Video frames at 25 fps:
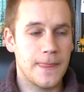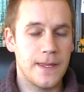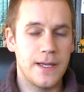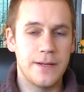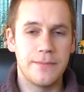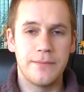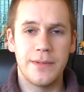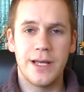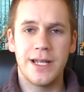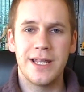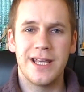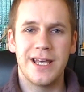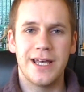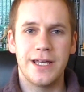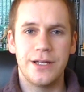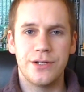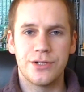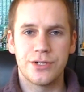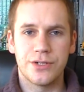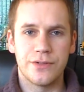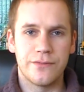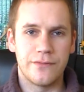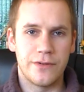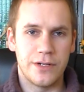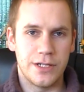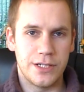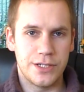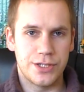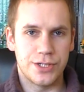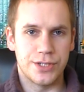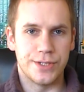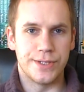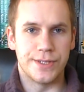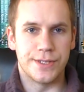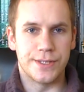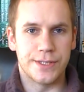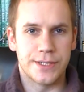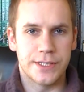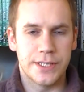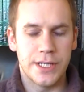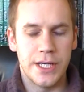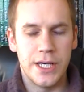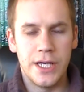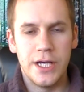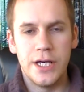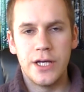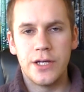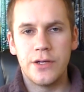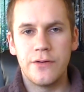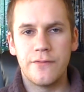in many ancient religions,
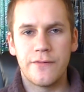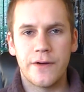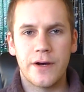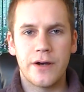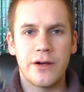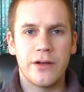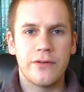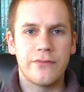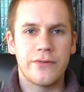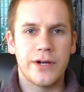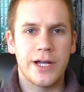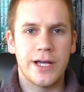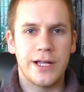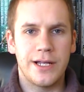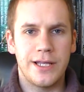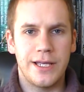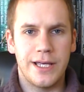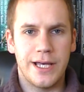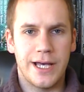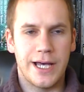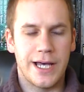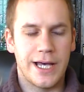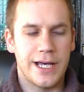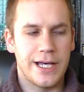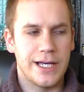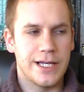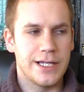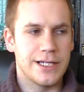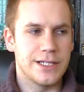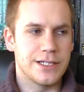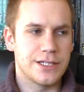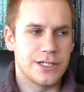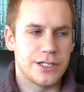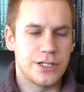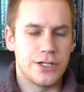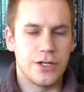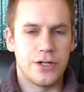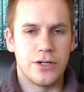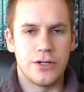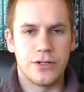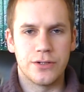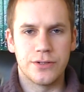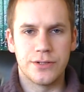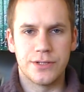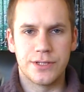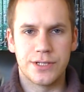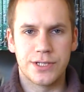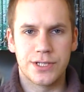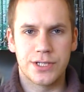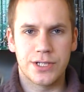you very rarely had
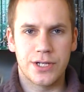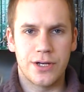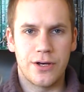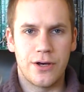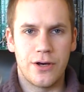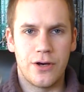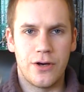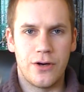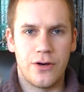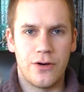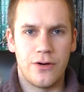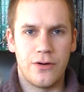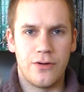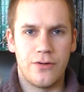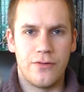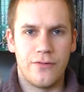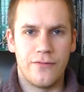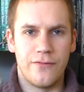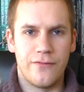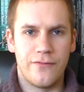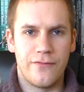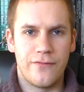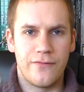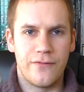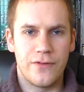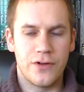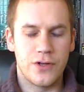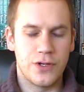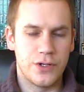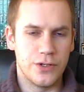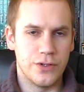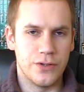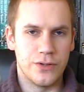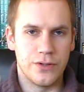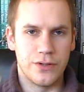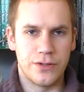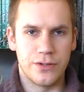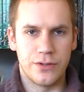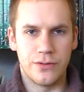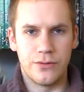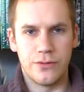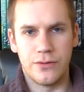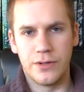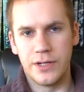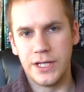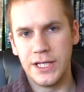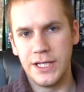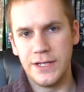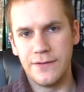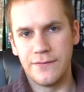gods of good
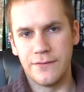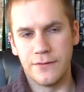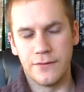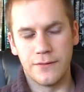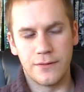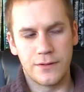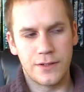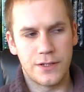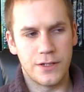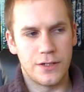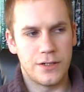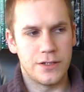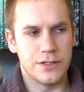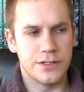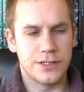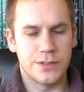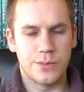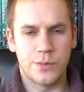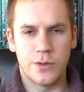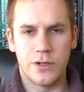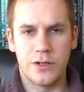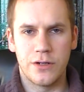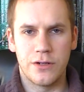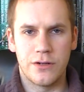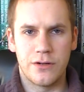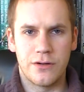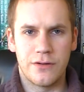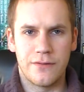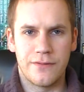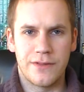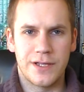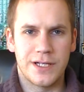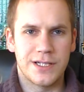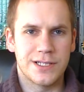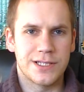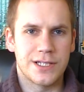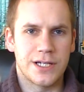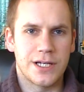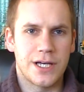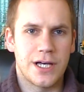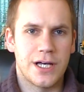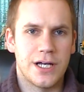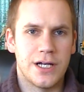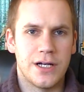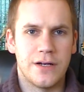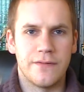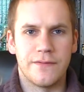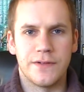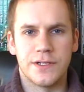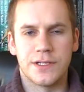or evil. Gods were things like
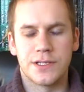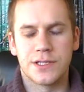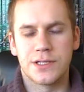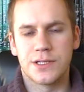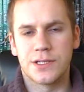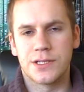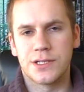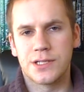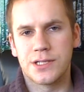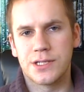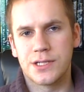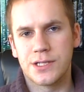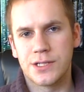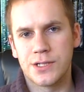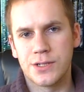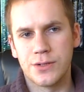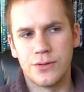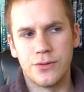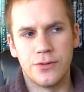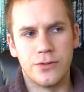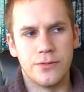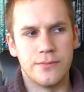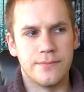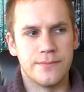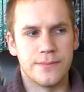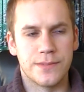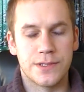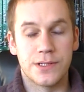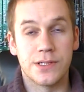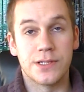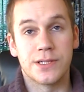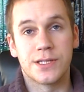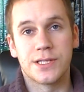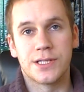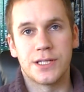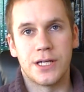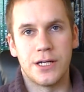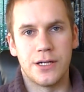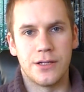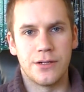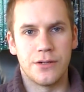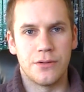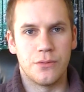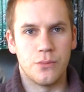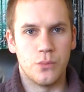harvests, storms, the sun,